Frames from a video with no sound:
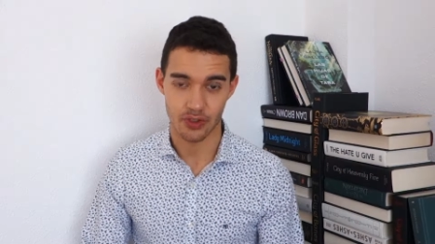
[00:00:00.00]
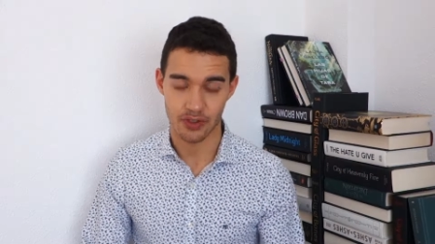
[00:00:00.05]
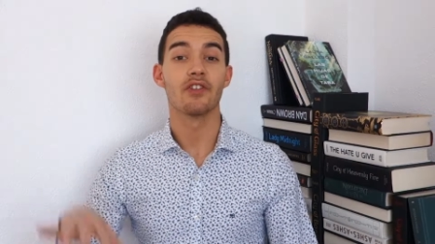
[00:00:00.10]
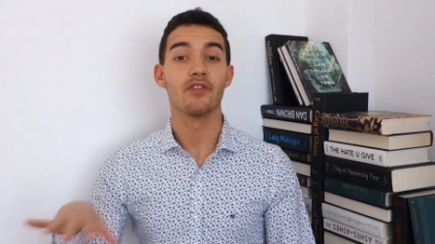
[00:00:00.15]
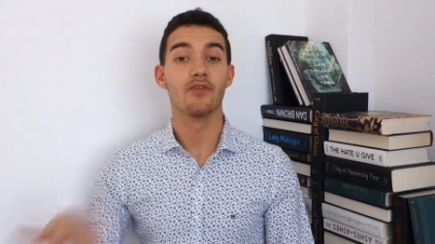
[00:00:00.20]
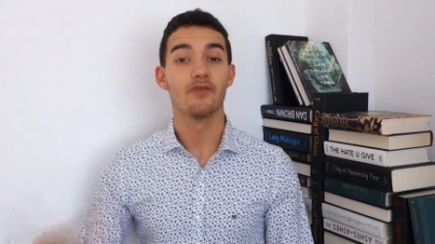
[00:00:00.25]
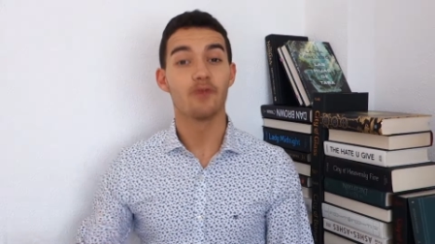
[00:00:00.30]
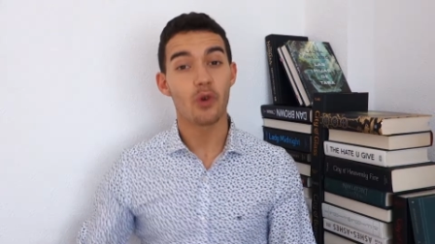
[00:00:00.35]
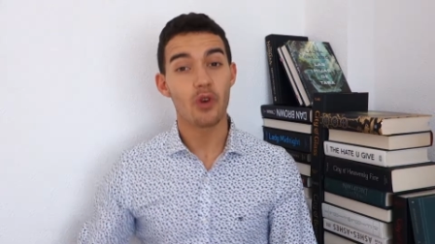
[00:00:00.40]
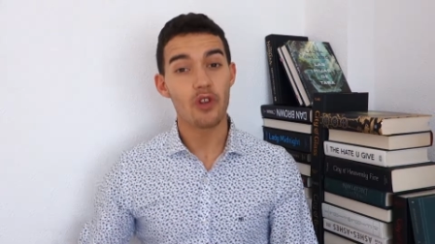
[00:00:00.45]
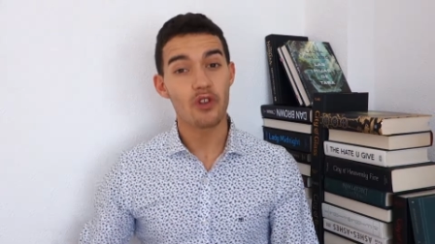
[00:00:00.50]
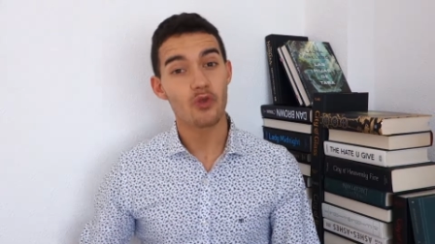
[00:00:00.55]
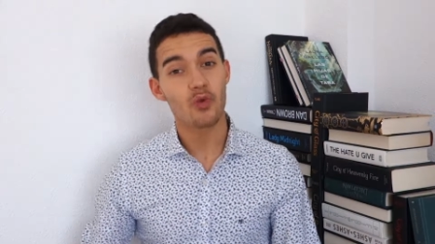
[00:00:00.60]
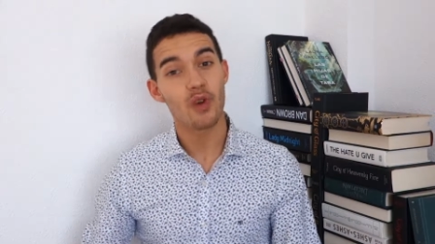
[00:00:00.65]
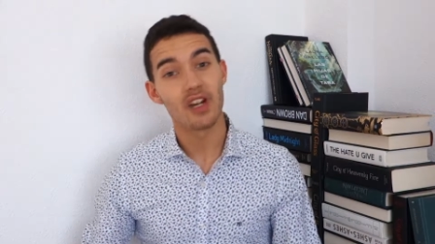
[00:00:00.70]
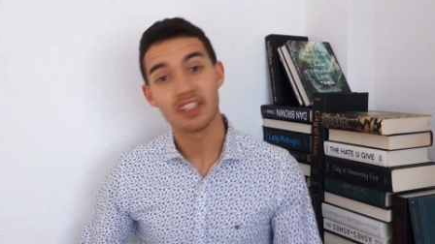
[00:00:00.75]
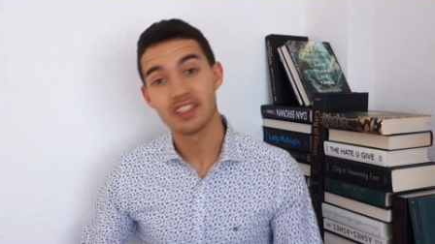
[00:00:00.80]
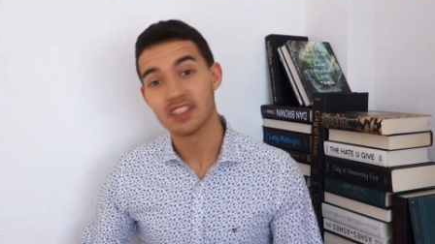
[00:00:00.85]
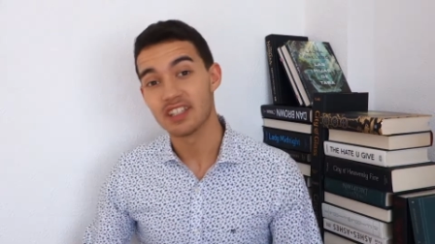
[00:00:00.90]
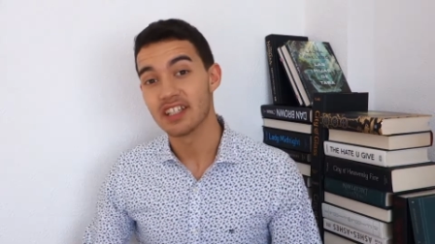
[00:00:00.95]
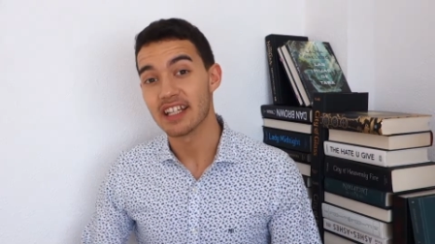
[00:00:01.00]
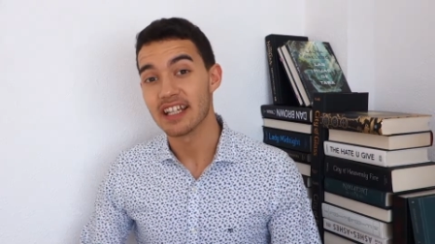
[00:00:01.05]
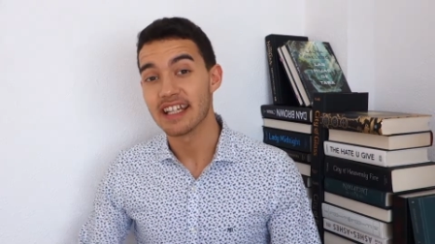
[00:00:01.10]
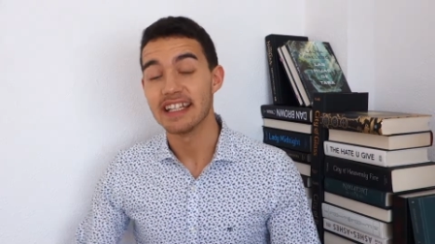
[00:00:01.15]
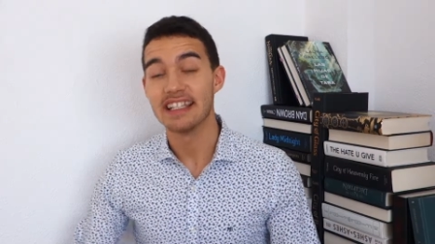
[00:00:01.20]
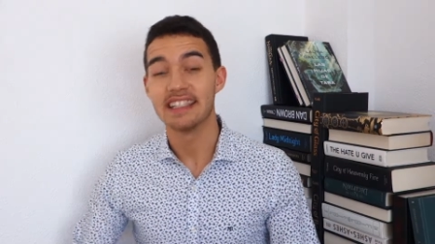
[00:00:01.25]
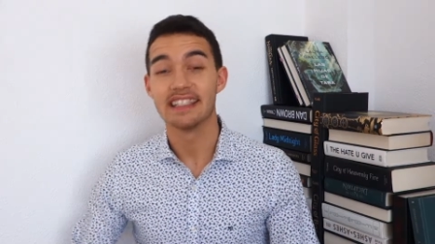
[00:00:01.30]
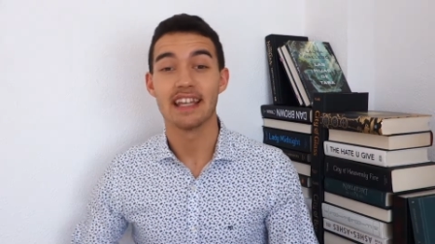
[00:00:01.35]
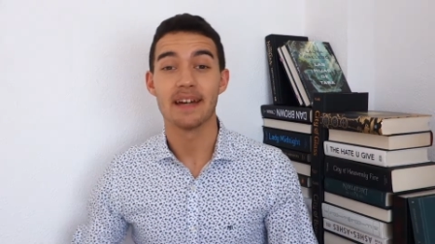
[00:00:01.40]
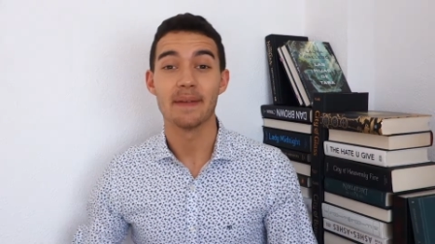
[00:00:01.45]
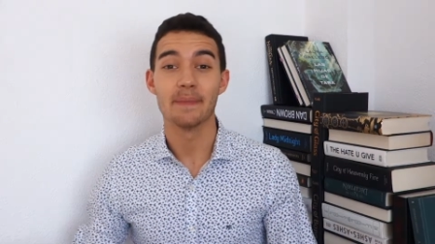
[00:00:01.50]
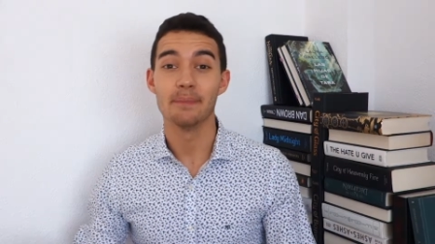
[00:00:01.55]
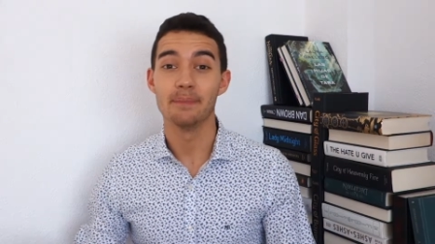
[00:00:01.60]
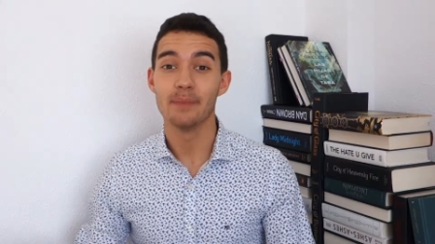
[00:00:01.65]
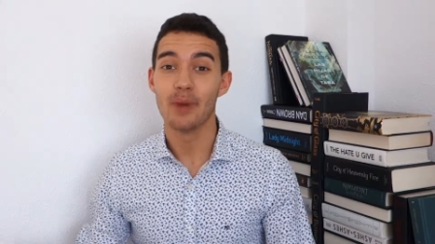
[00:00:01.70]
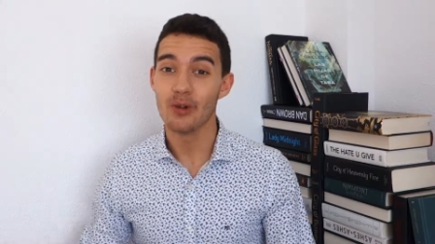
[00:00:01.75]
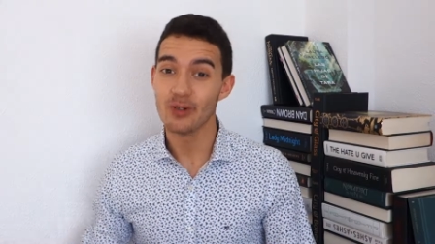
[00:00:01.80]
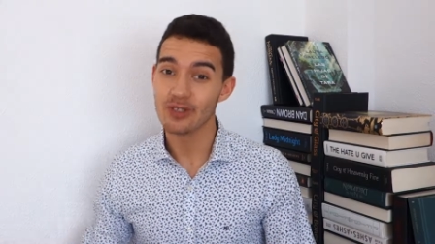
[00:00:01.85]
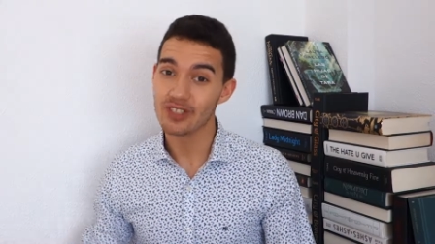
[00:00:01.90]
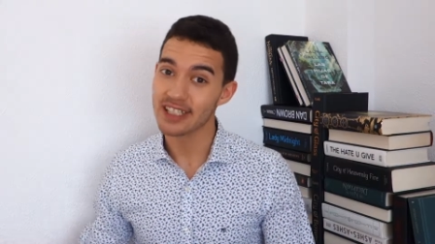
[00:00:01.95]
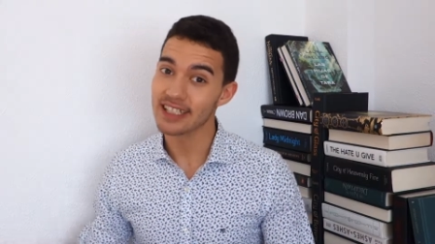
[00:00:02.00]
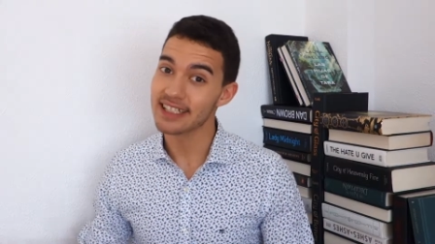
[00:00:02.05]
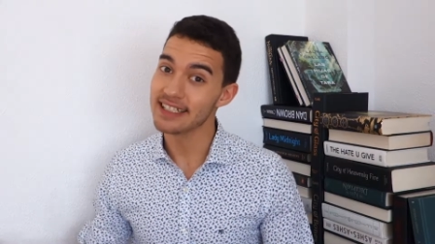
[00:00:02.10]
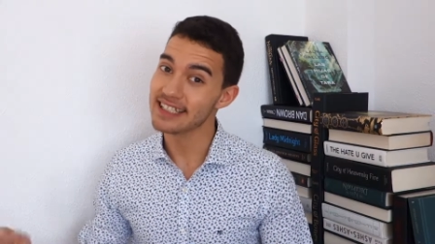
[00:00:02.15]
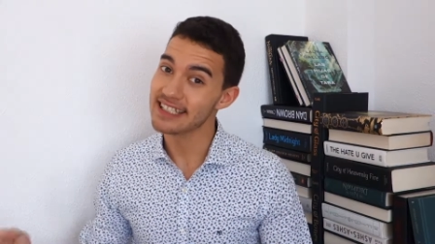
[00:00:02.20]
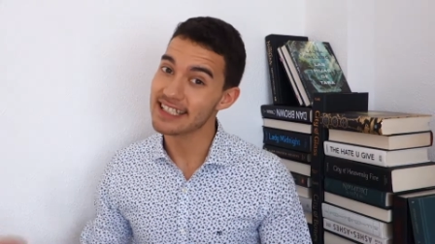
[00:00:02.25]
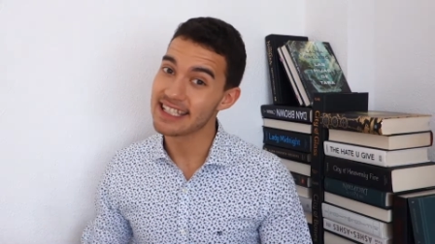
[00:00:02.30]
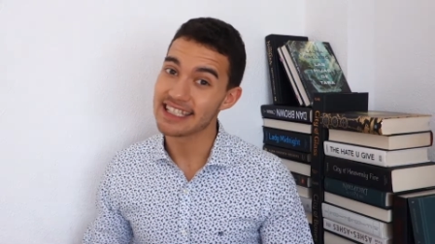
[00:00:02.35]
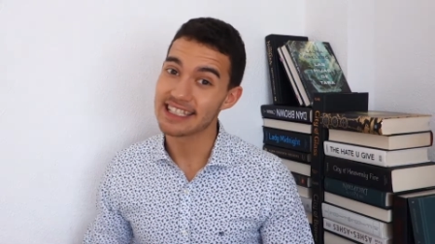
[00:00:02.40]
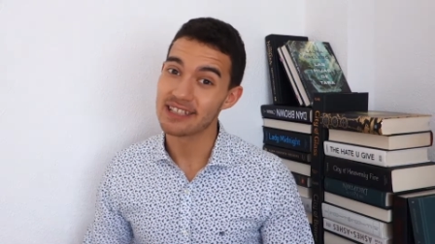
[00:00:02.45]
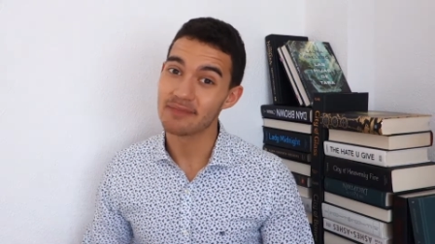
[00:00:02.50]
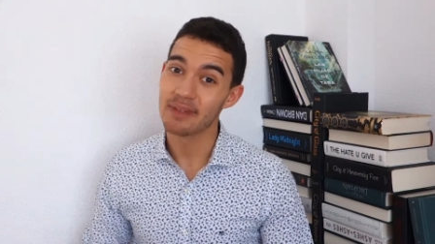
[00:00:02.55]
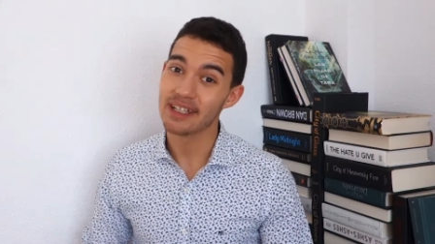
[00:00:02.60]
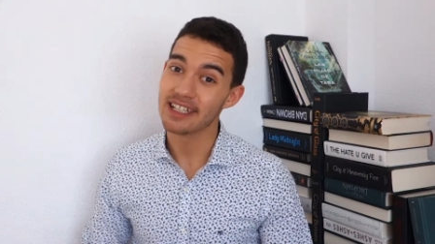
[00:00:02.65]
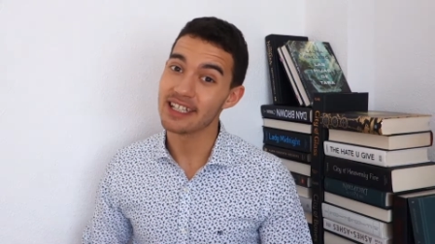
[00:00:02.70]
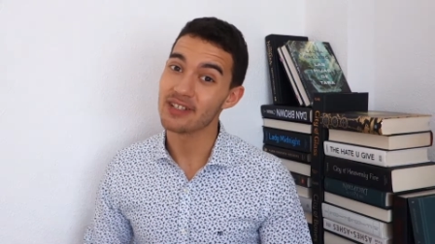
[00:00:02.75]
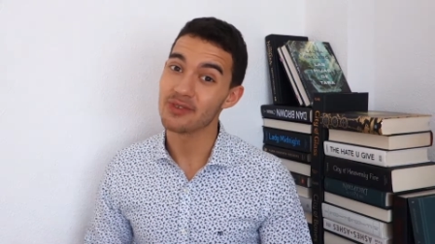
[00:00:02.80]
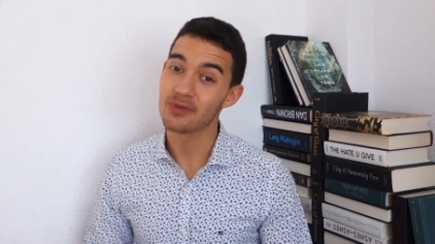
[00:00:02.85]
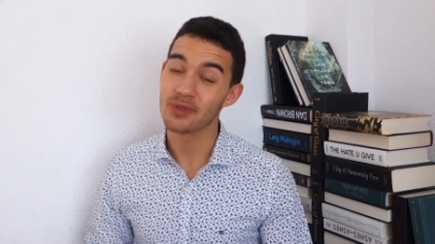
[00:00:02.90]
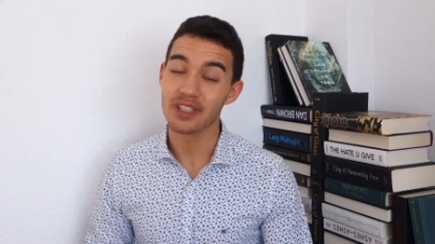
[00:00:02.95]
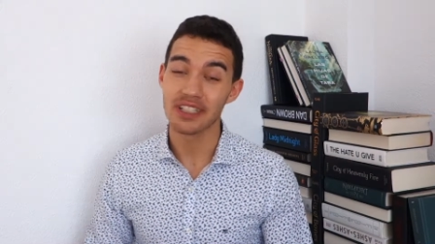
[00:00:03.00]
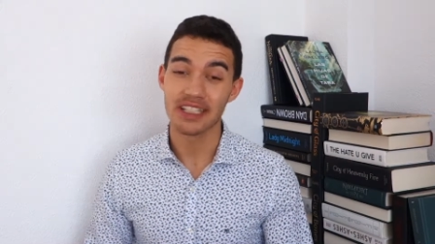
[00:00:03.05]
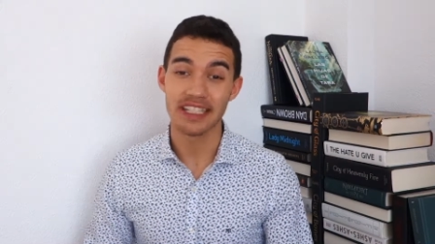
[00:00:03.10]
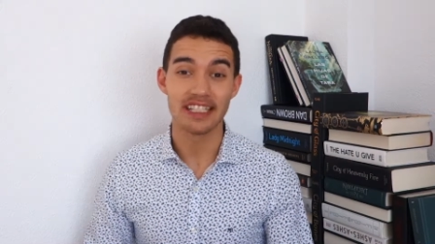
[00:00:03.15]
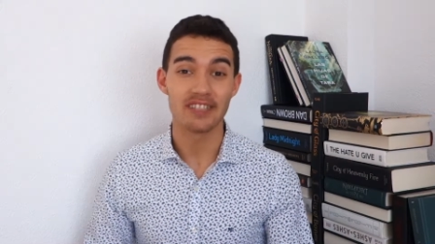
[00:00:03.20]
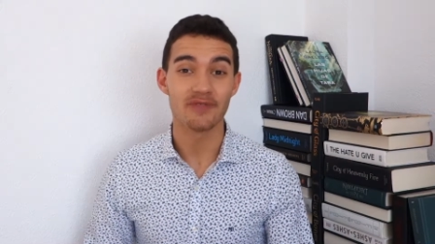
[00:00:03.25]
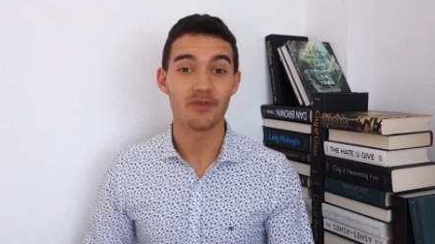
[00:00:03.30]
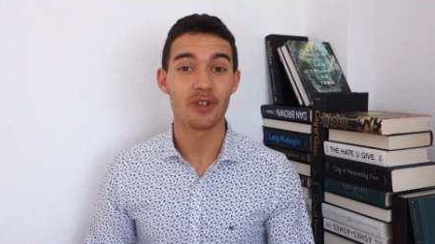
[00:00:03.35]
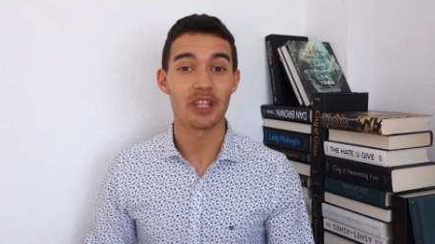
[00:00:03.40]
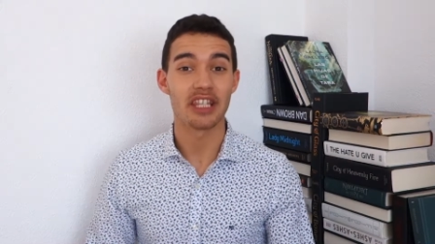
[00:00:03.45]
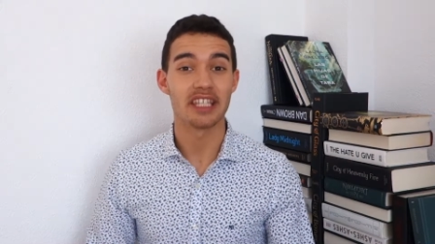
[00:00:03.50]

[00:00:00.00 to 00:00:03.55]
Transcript: The fourth question is most anticipated release for